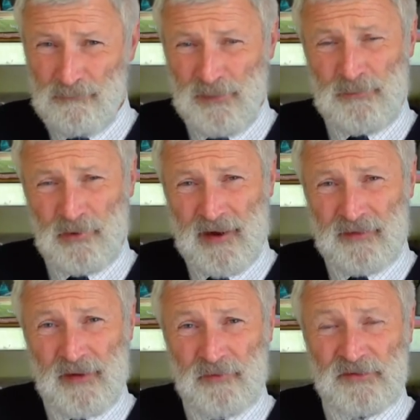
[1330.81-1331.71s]
People
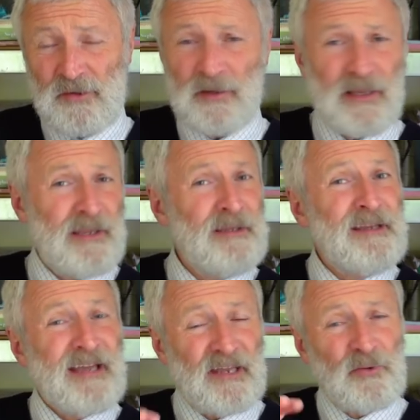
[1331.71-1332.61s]
out there are doing it.
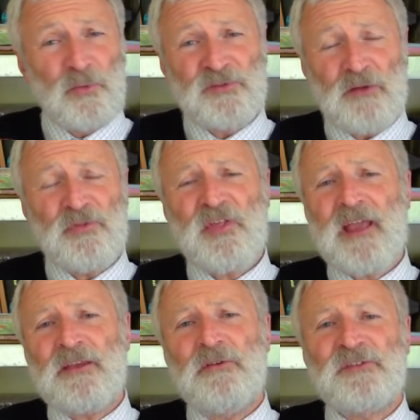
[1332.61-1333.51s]
And also,
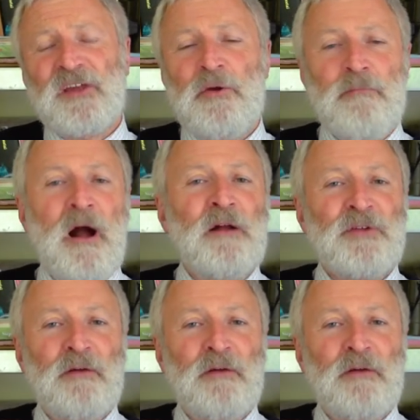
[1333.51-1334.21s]
thank you so much.